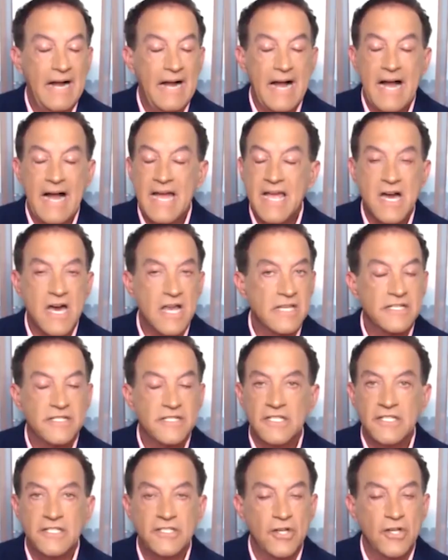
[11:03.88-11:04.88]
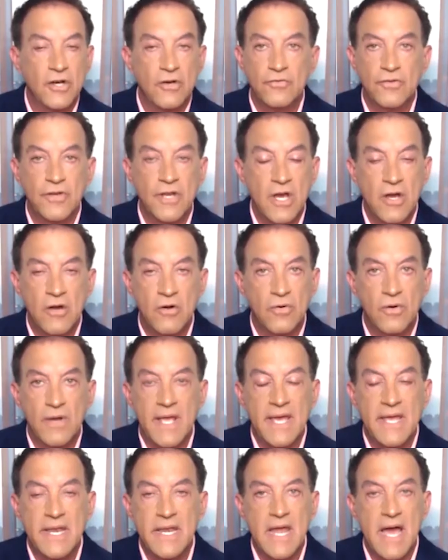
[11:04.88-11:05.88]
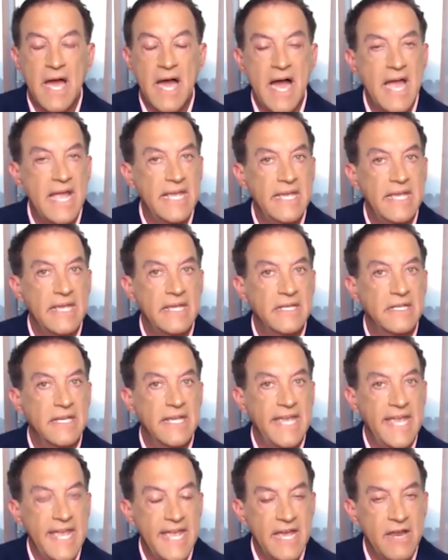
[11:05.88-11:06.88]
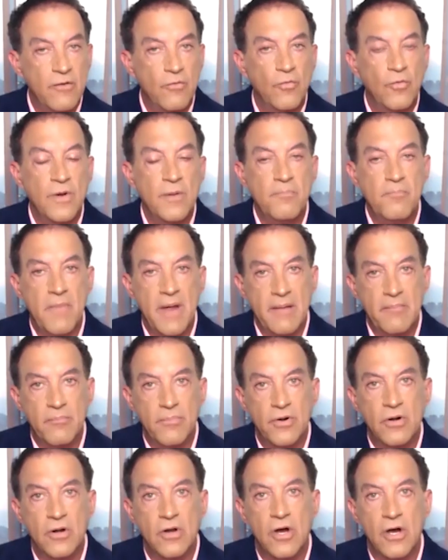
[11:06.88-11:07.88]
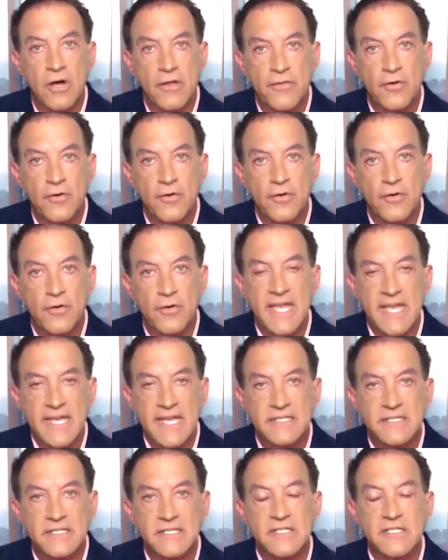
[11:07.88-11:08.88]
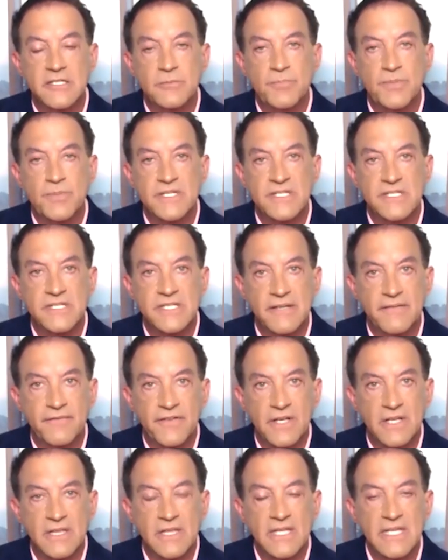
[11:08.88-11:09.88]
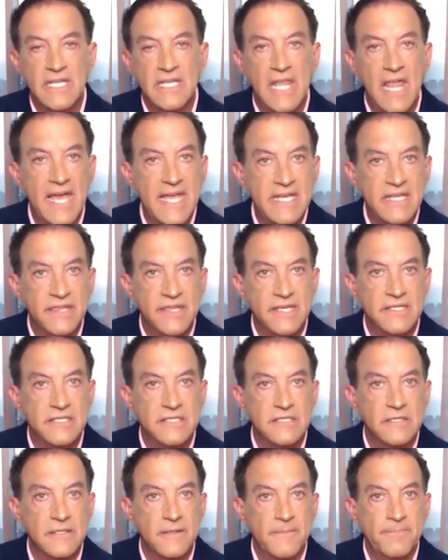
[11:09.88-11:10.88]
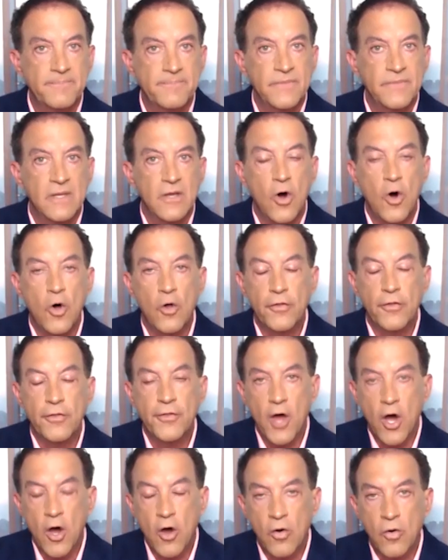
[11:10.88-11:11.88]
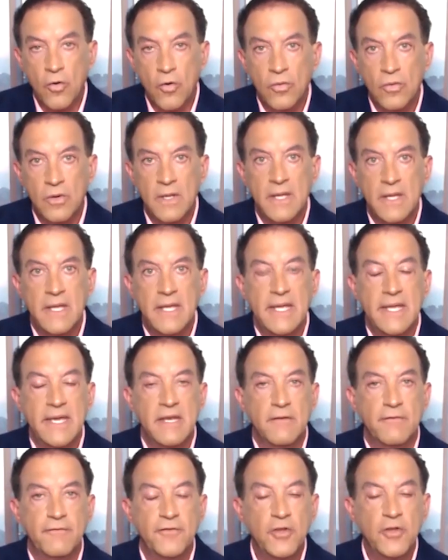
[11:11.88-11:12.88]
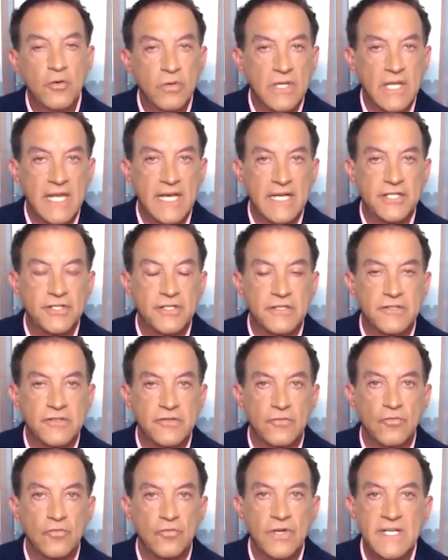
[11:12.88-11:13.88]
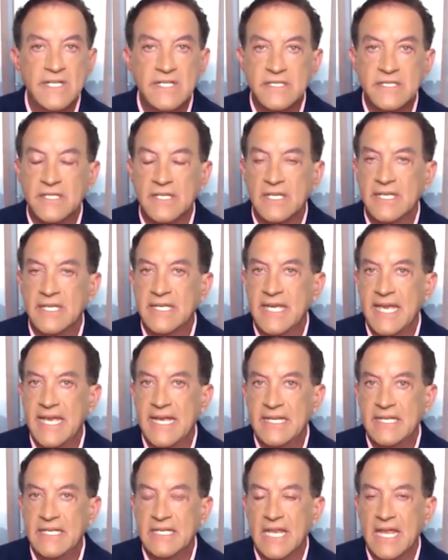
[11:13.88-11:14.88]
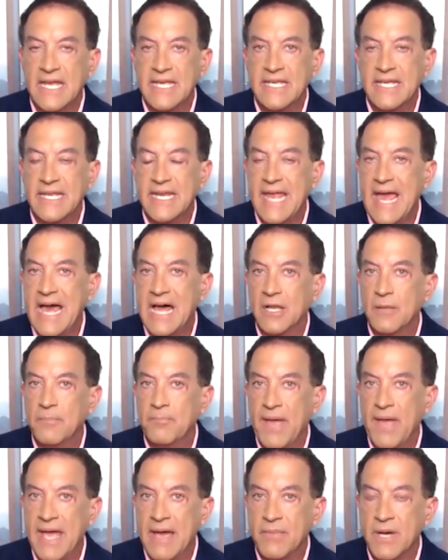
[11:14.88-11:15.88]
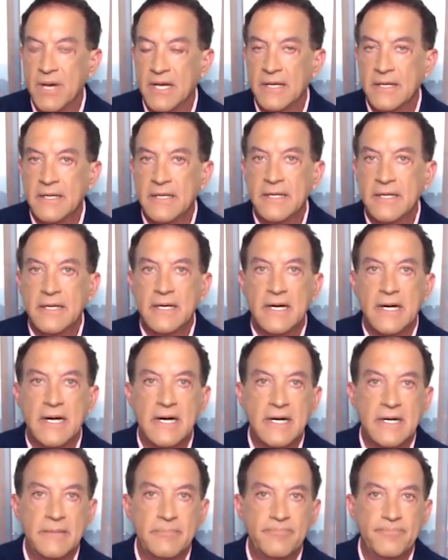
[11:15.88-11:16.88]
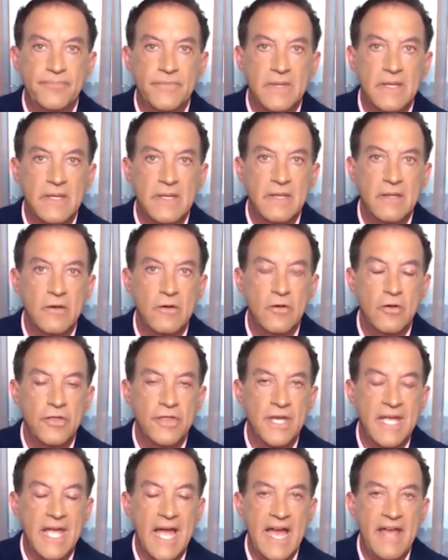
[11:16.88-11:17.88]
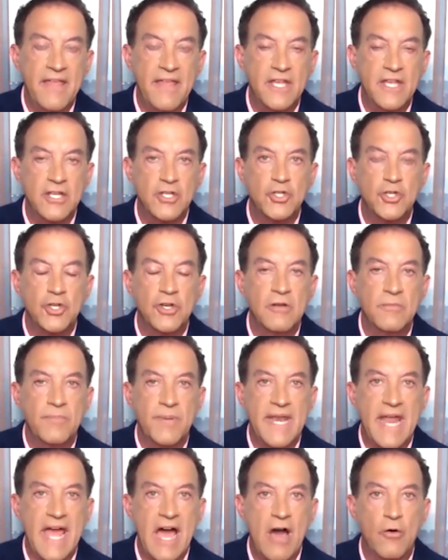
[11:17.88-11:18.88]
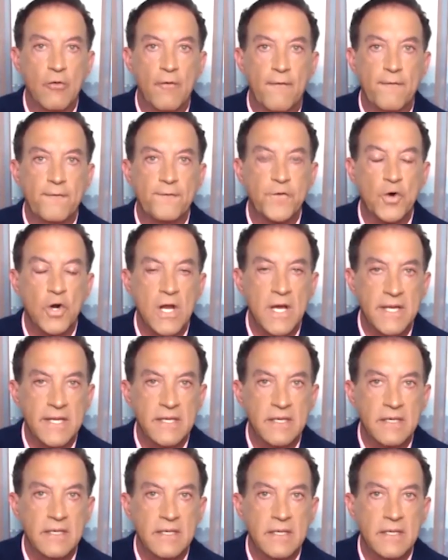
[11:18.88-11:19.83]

I honestly don't know. And I can't remember other cases specifically like this. Although in a few elections recently, Katie, like in Alabama, um, the guy that should have been out front